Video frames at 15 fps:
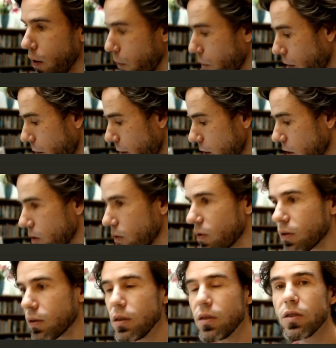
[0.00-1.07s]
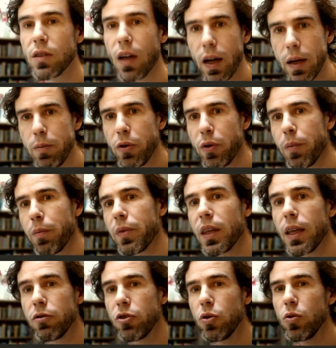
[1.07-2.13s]
Whereas type
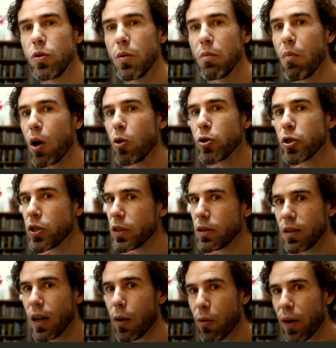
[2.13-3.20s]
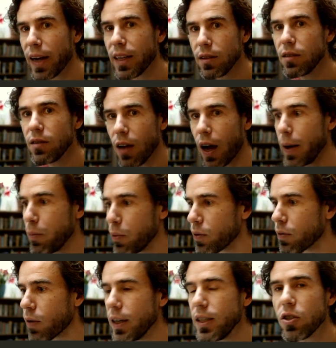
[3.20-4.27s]
gives you the most direct type,
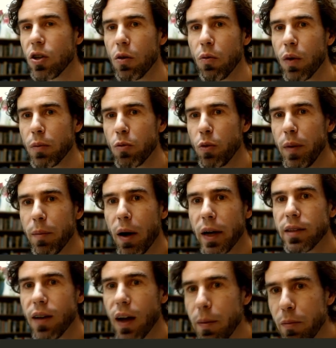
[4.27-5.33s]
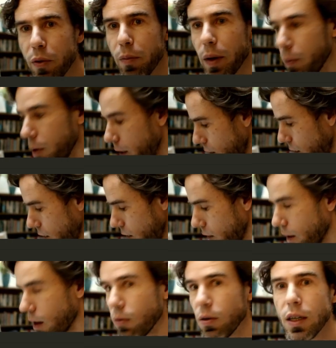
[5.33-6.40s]
right? So what would be my type? Maybe,
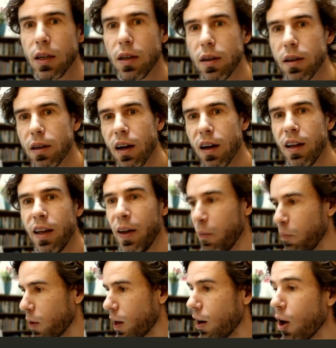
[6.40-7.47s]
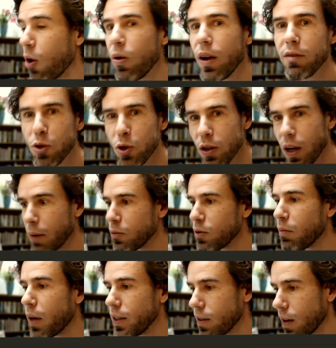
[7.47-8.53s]
low level,
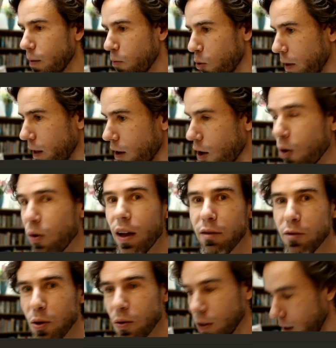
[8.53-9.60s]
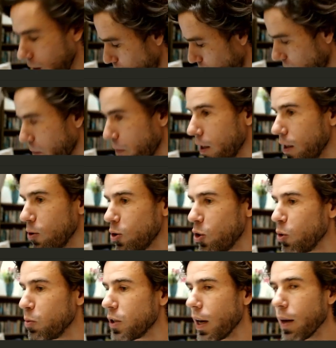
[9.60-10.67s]
my type would be a low level wannabe
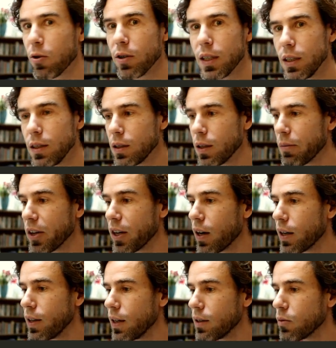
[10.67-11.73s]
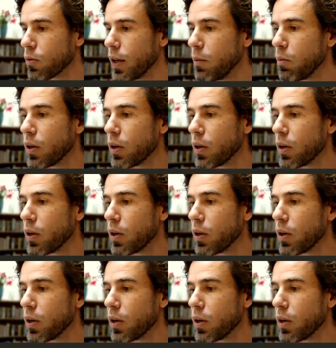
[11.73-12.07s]
YouTube celebrity, something like that, right?